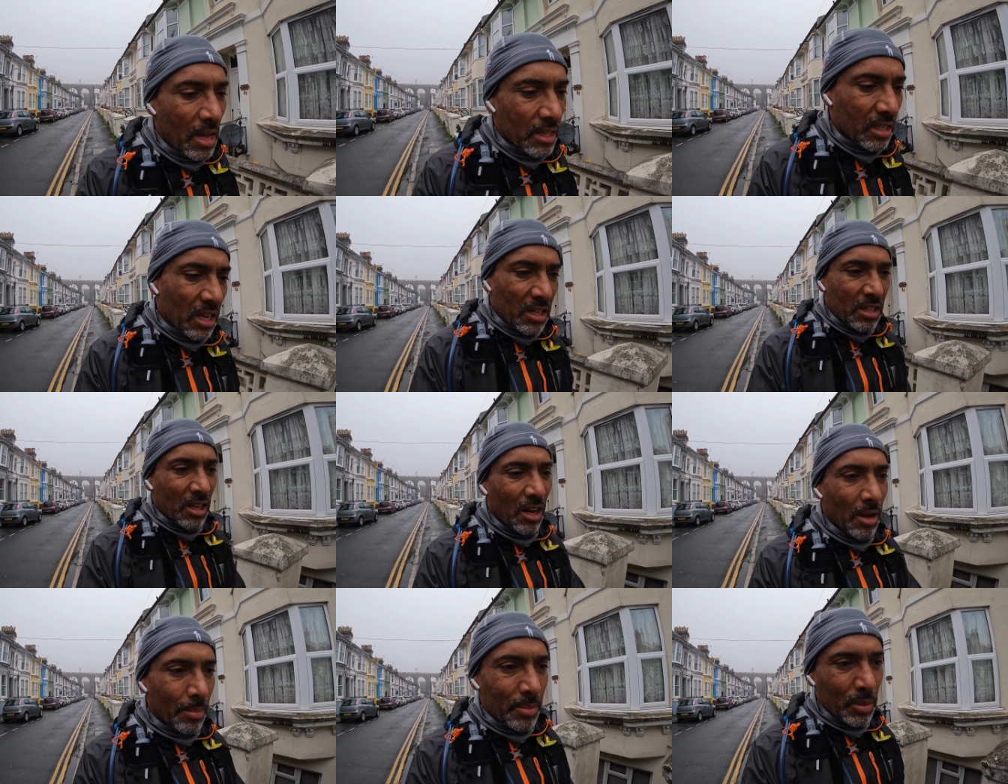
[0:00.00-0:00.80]
10
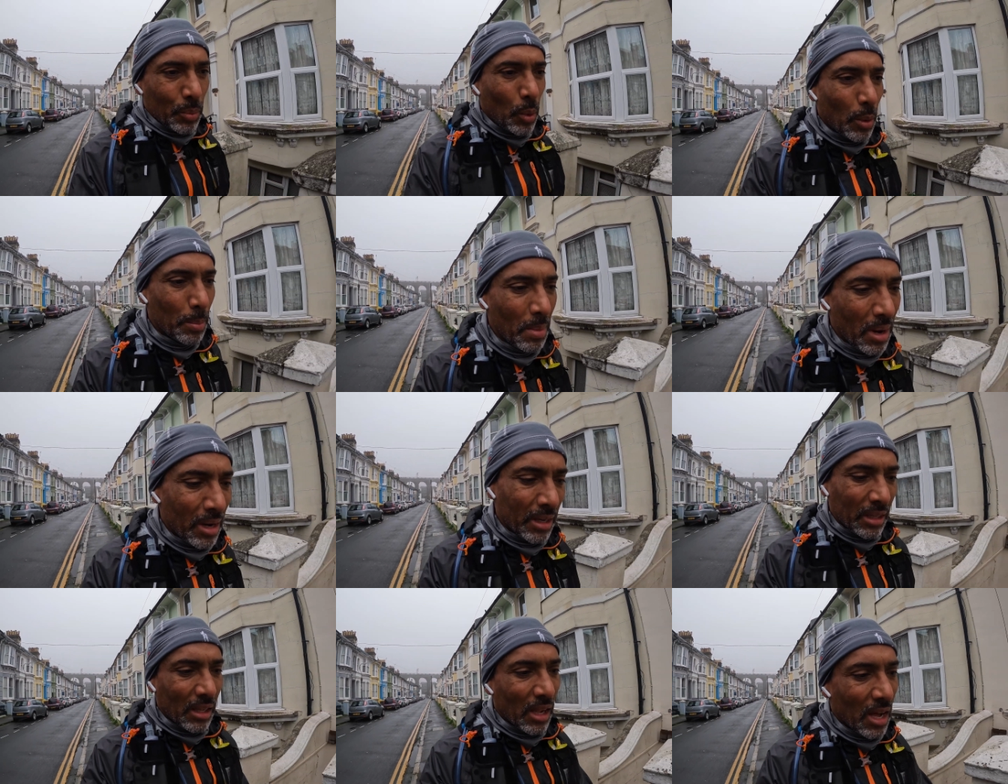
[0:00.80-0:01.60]
times 1
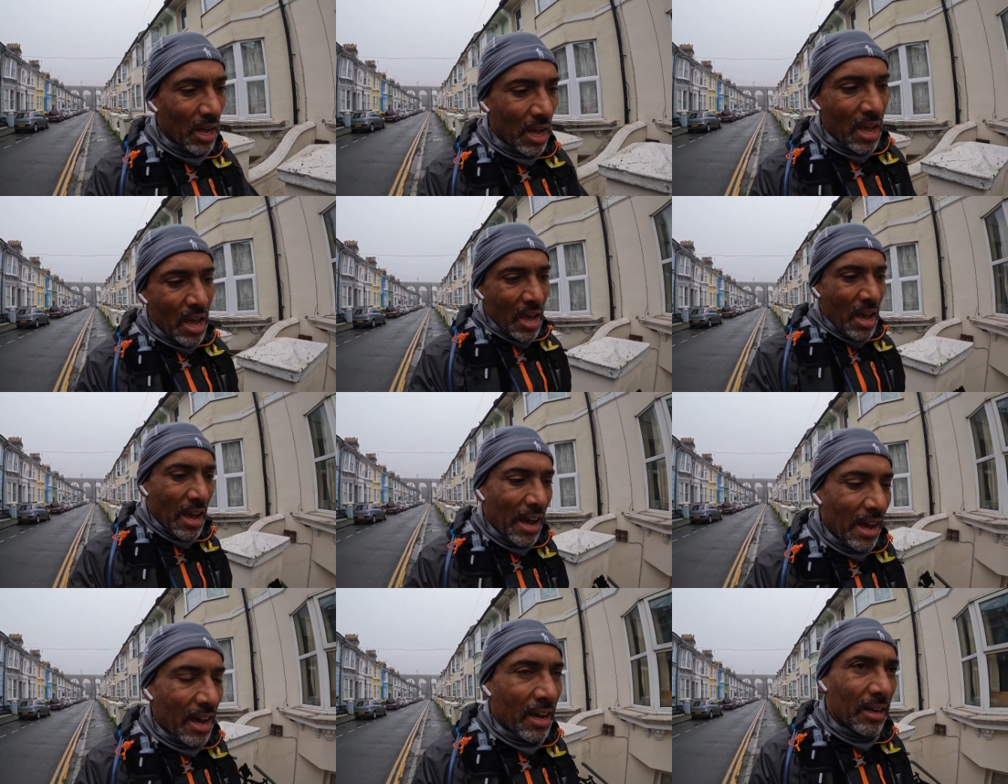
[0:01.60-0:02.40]
mile
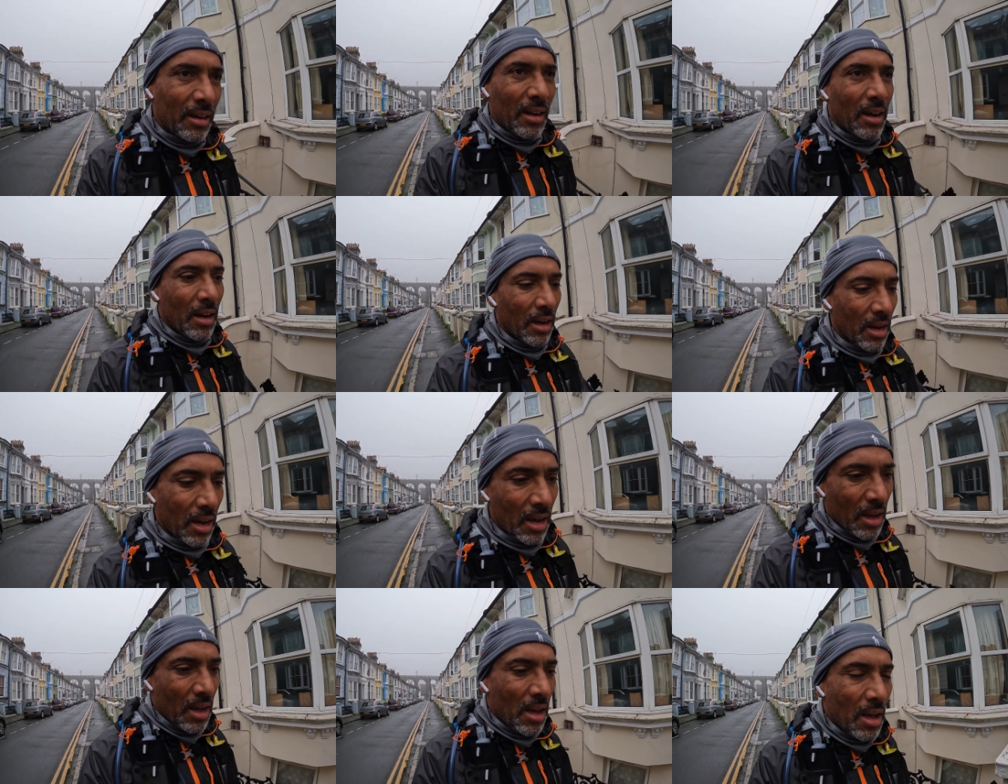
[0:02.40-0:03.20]
at
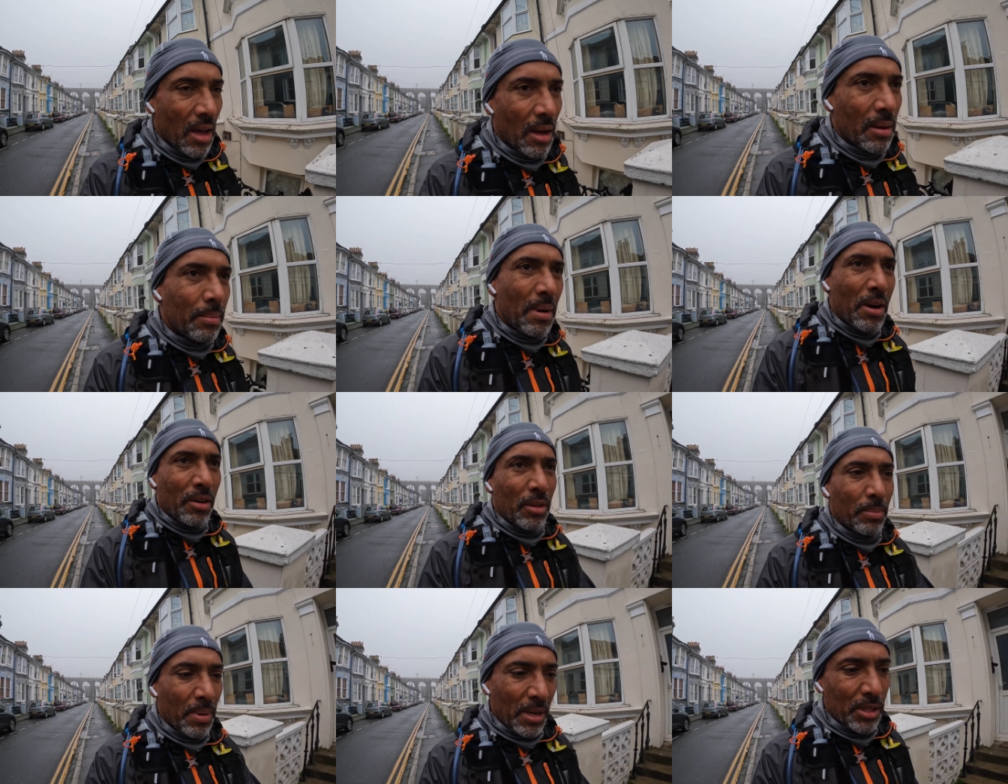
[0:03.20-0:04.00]

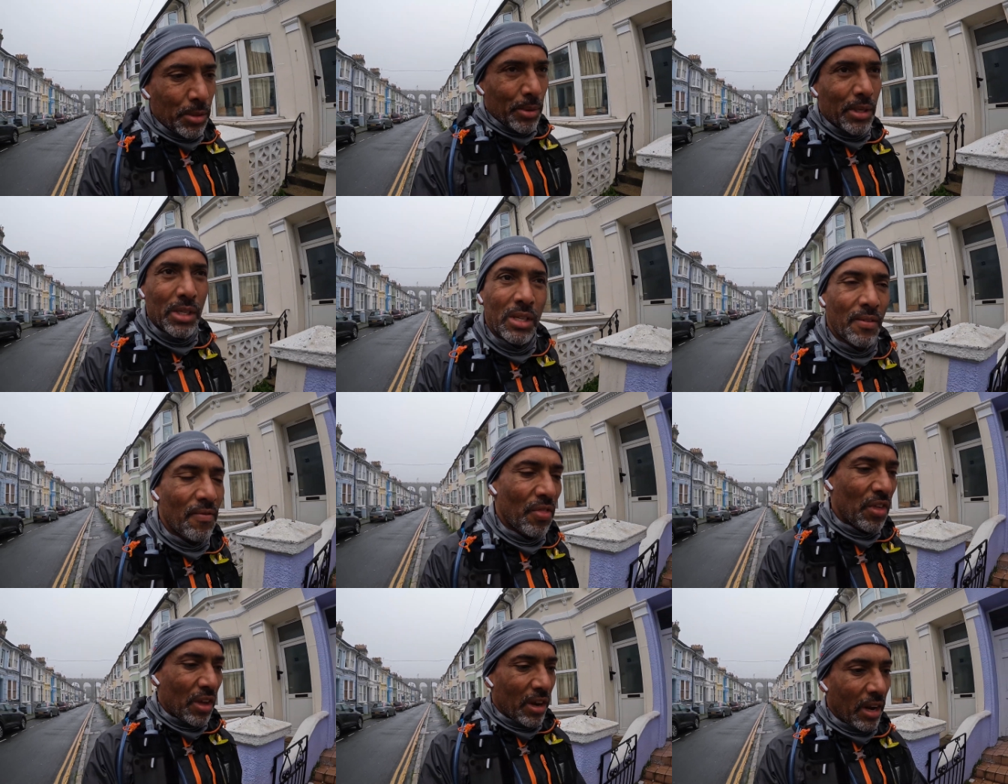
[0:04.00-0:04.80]
marathon pace, which is
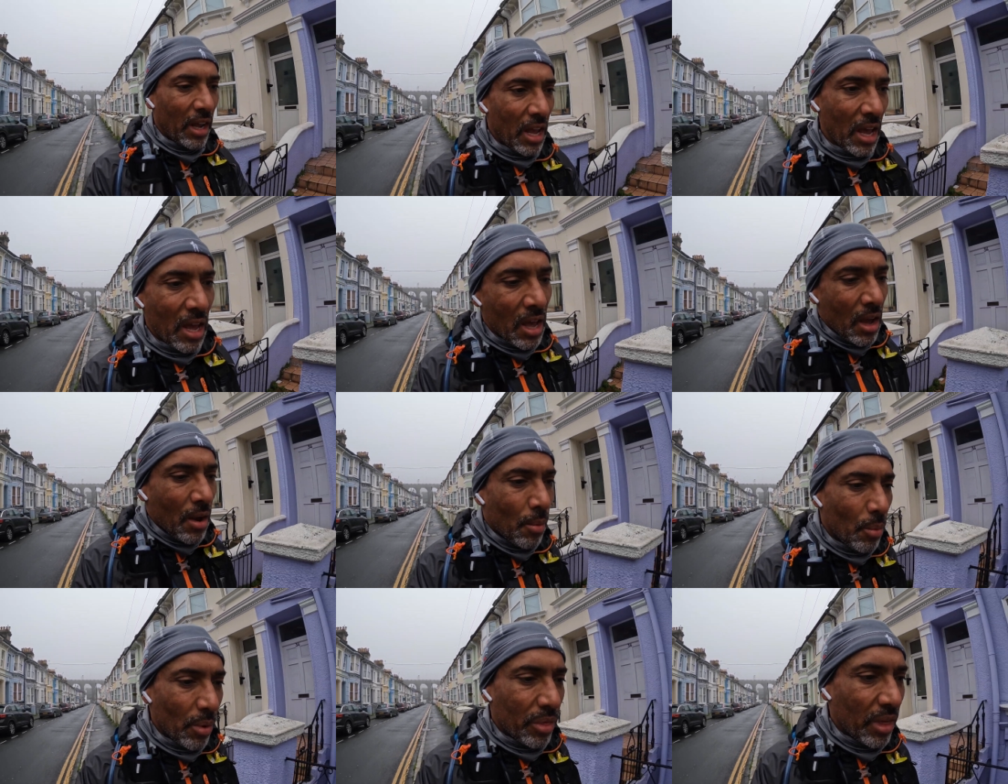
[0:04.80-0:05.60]
7:30,
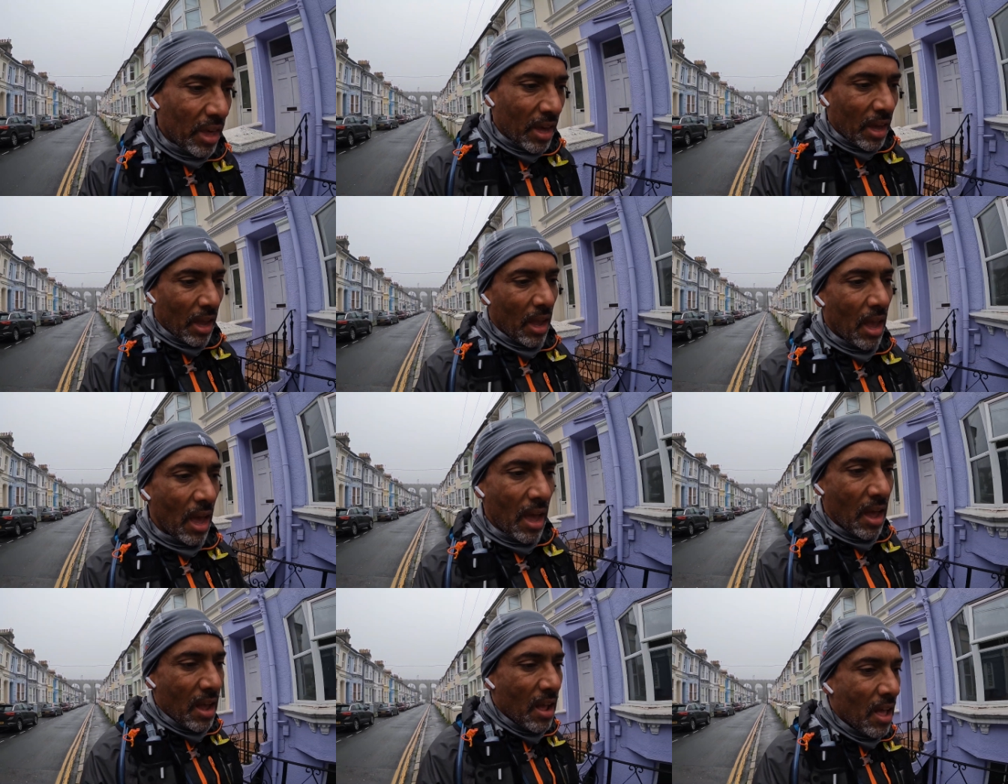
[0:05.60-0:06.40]
with a
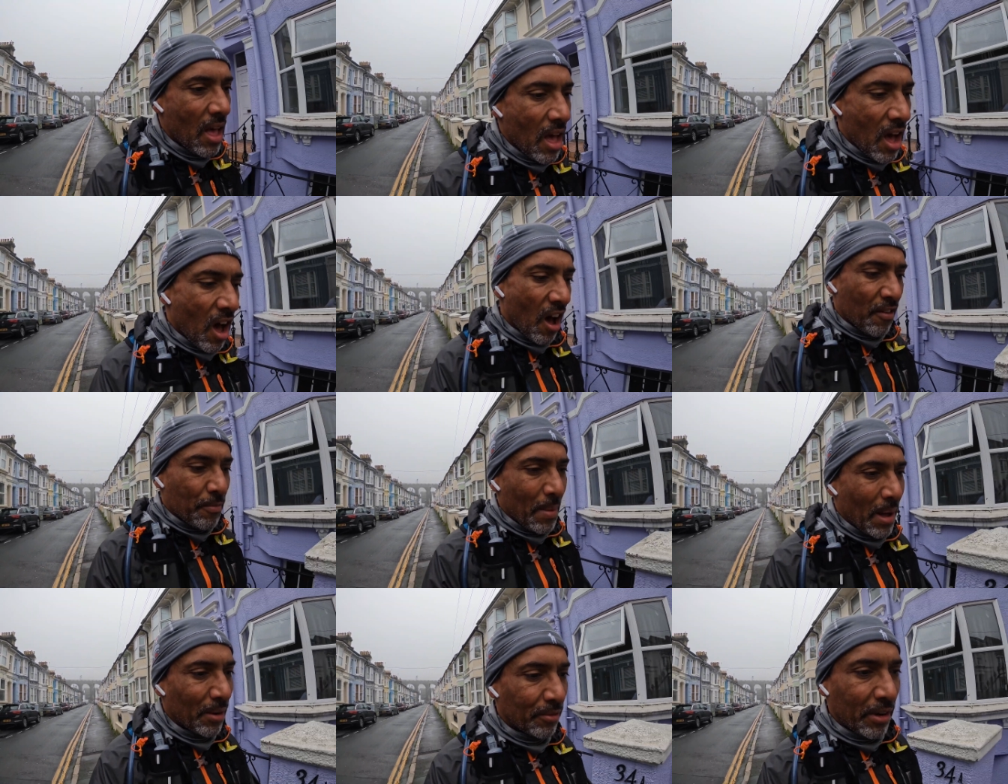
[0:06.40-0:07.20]

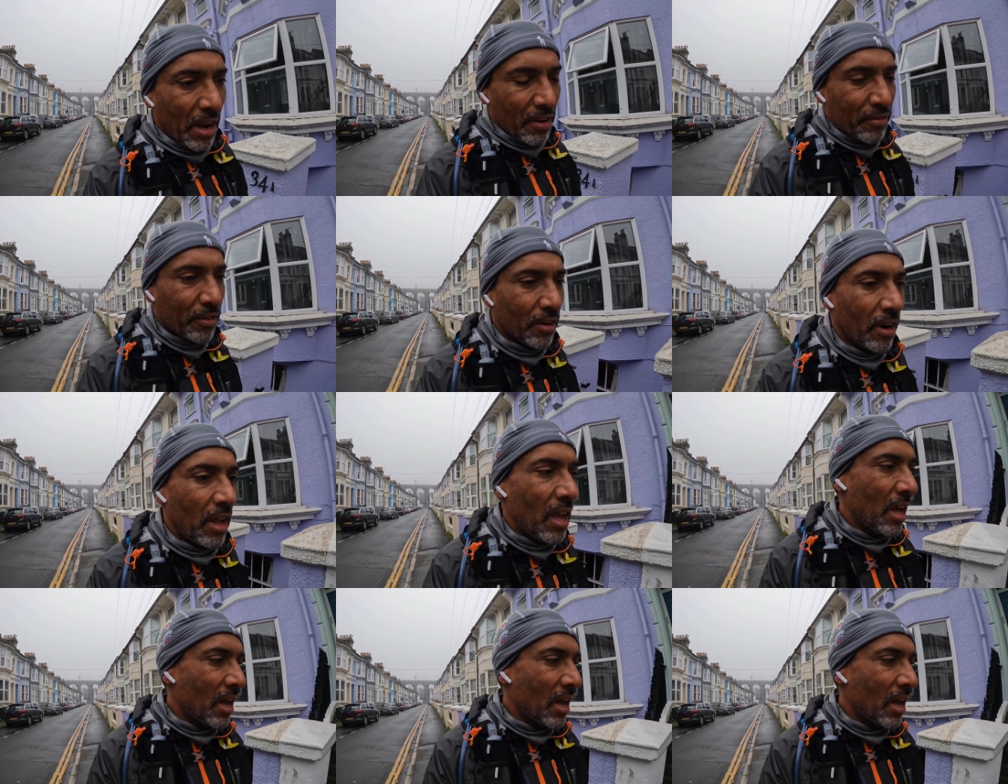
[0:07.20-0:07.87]
half-mile recovery.